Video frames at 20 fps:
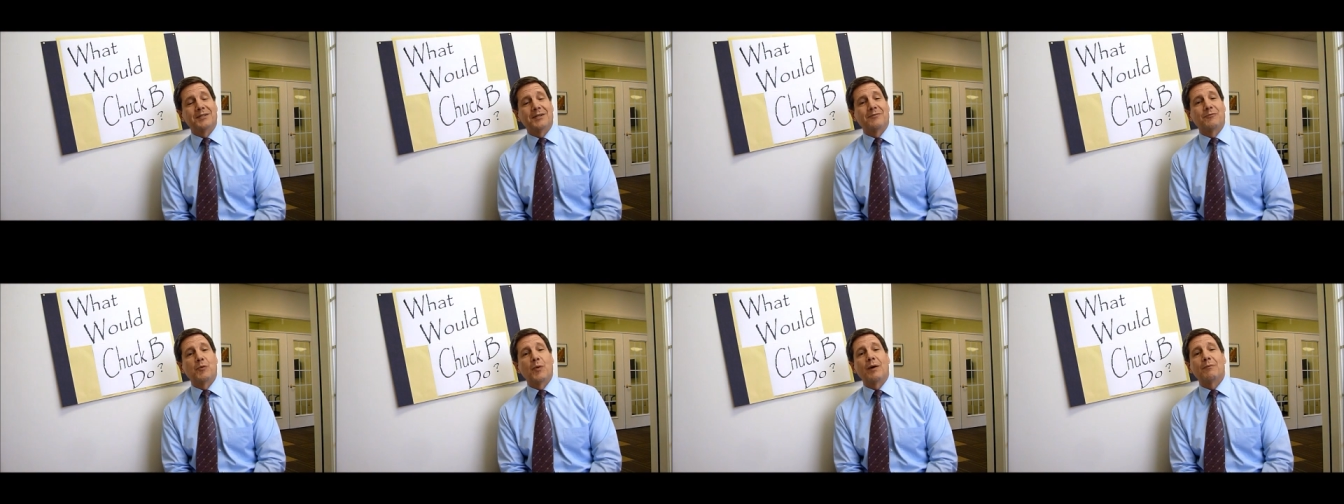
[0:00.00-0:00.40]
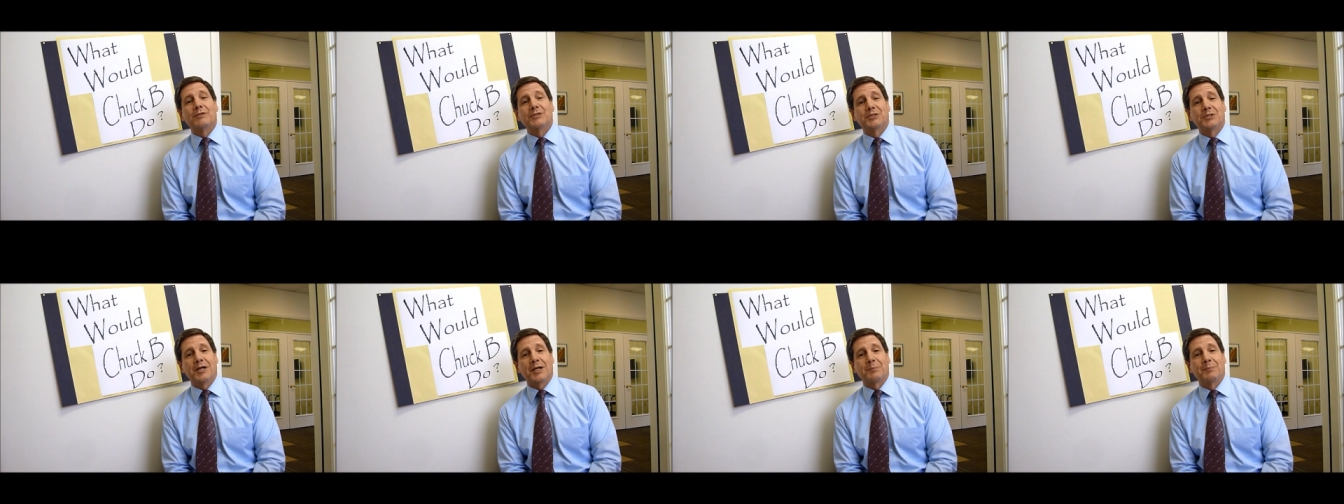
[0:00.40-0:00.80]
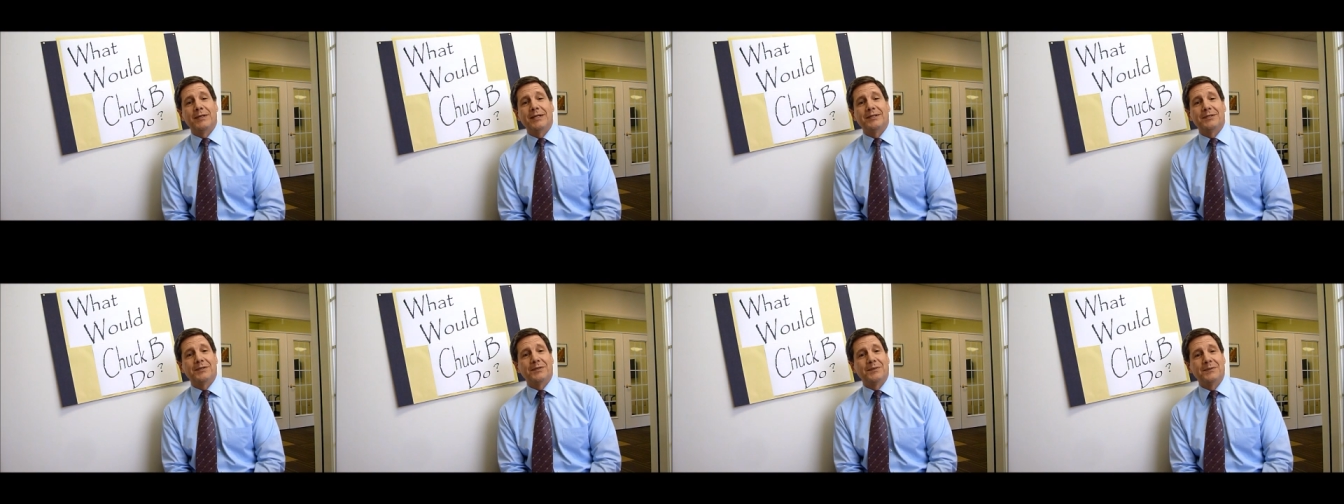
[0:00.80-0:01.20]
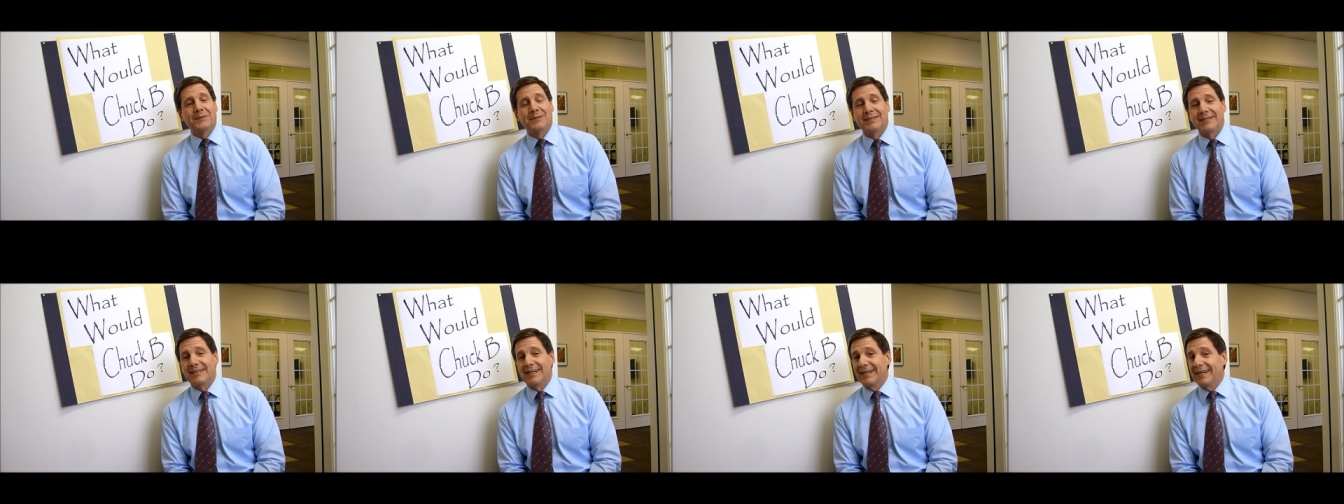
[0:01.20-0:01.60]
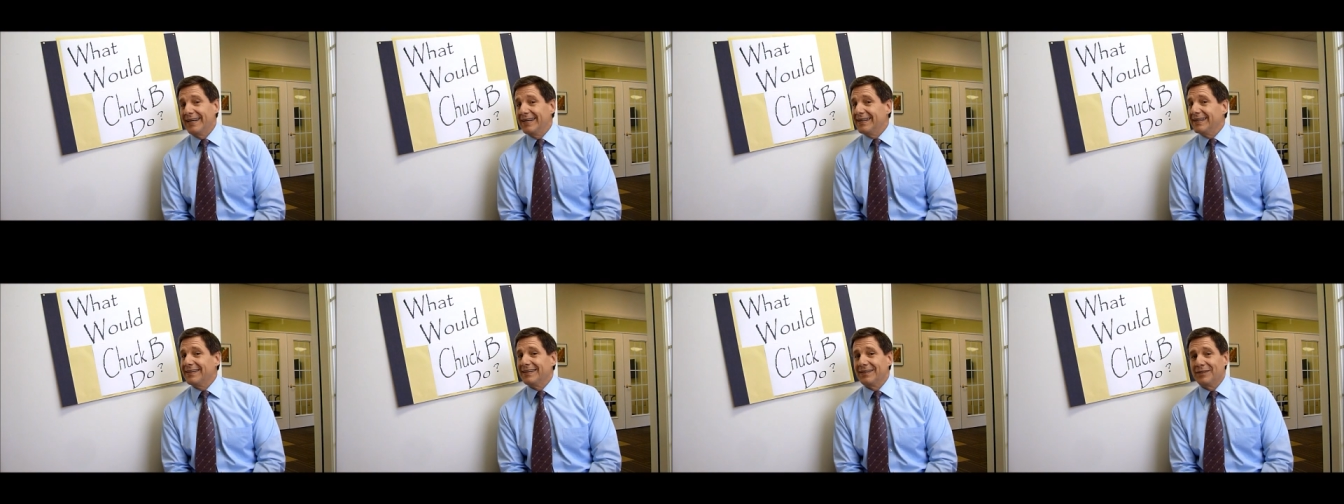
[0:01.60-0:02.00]
of What Would Chuck B Do?
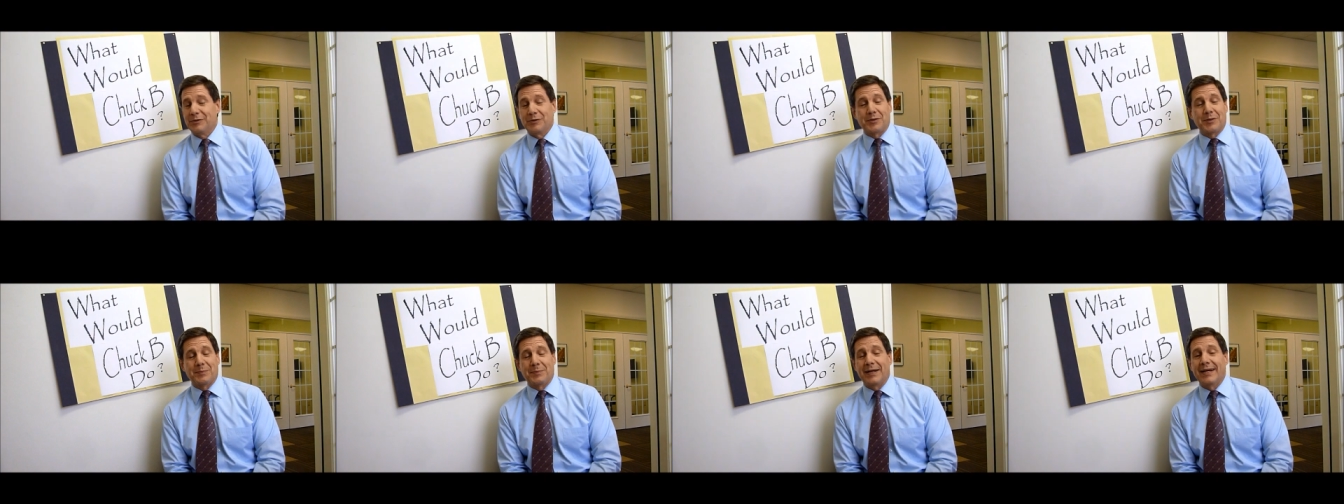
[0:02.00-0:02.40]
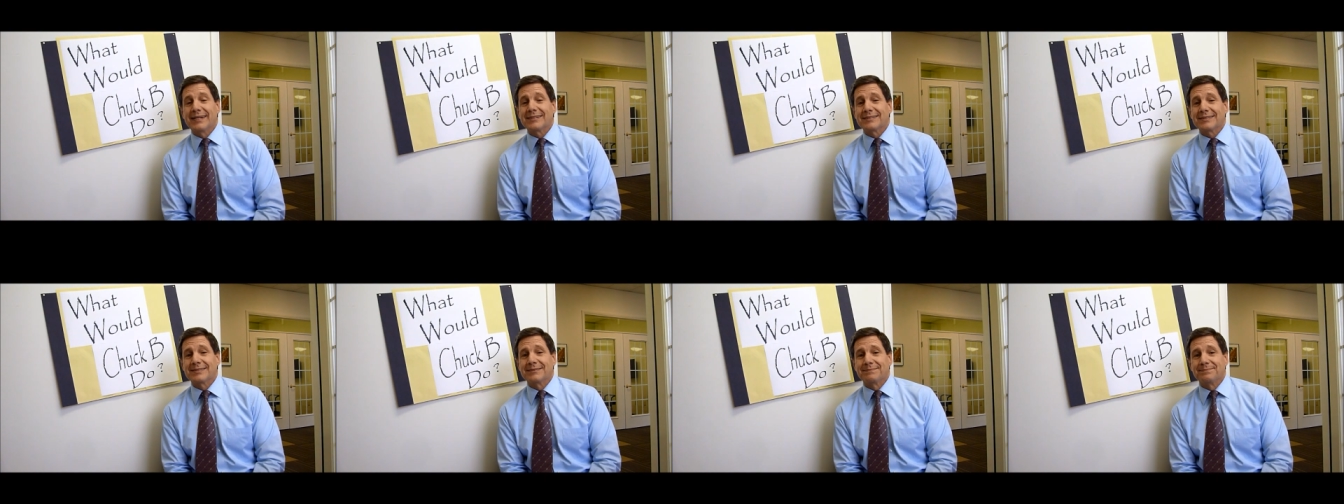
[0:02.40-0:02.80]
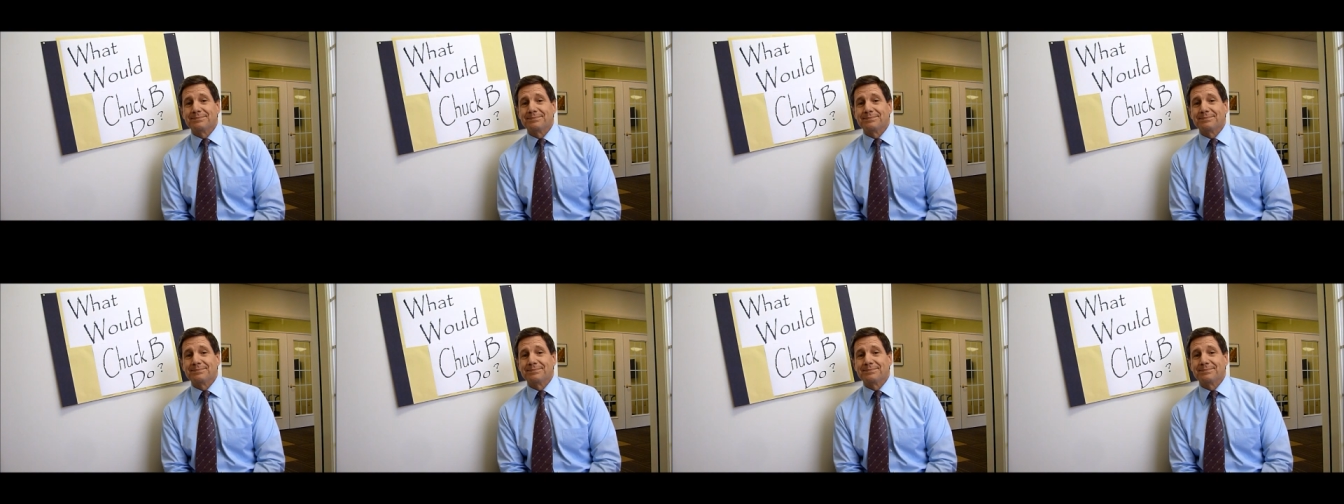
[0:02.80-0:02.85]
Hey, you're the best.